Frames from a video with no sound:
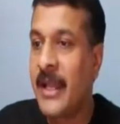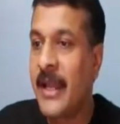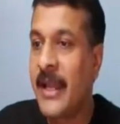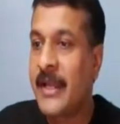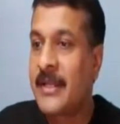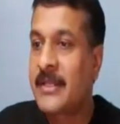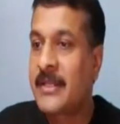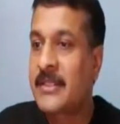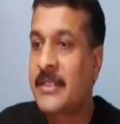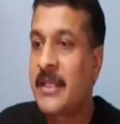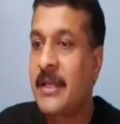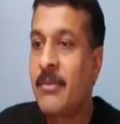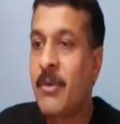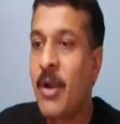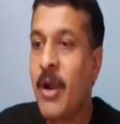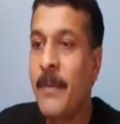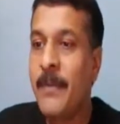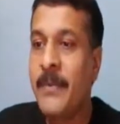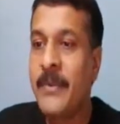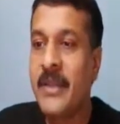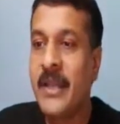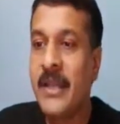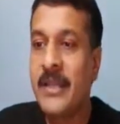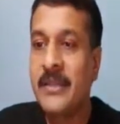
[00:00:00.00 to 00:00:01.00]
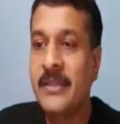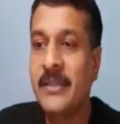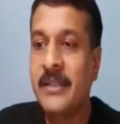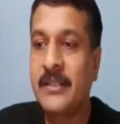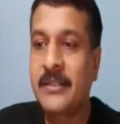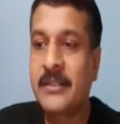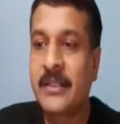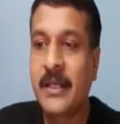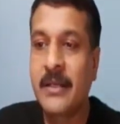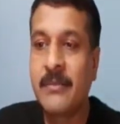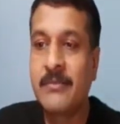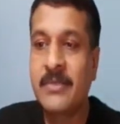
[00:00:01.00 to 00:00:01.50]
And sum of nth
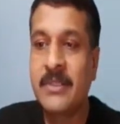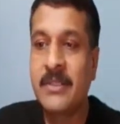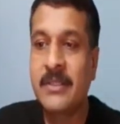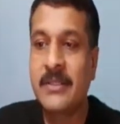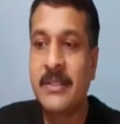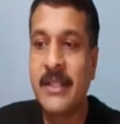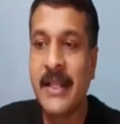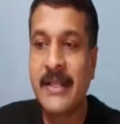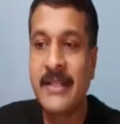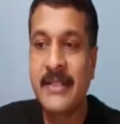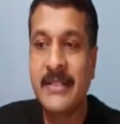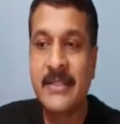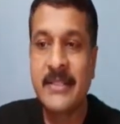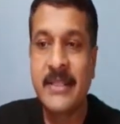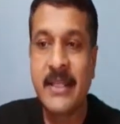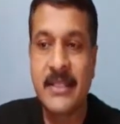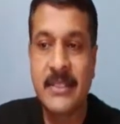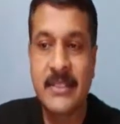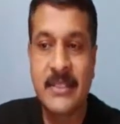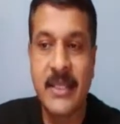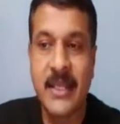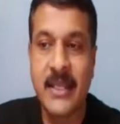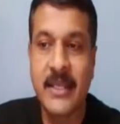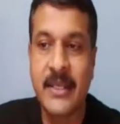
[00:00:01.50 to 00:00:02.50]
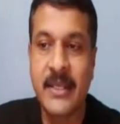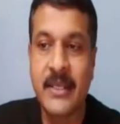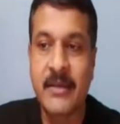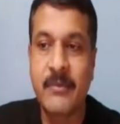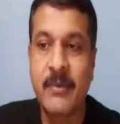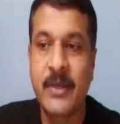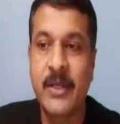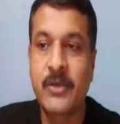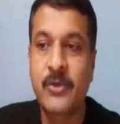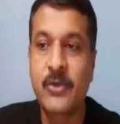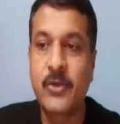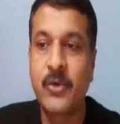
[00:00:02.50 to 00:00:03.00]
terms, that is Sn
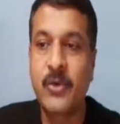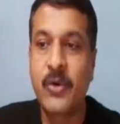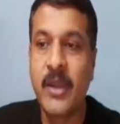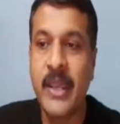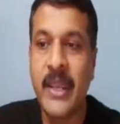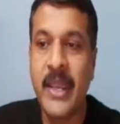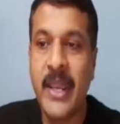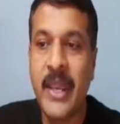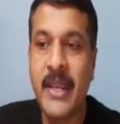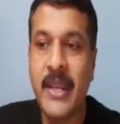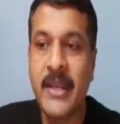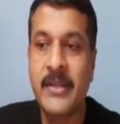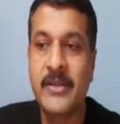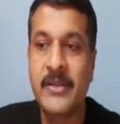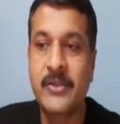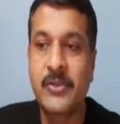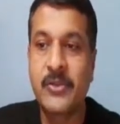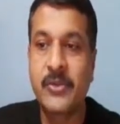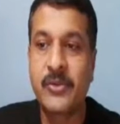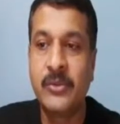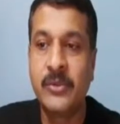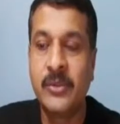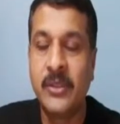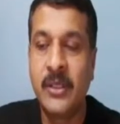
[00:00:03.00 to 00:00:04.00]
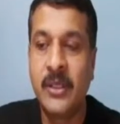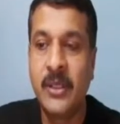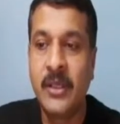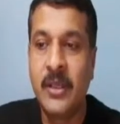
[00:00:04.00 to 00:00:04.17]
equal to A into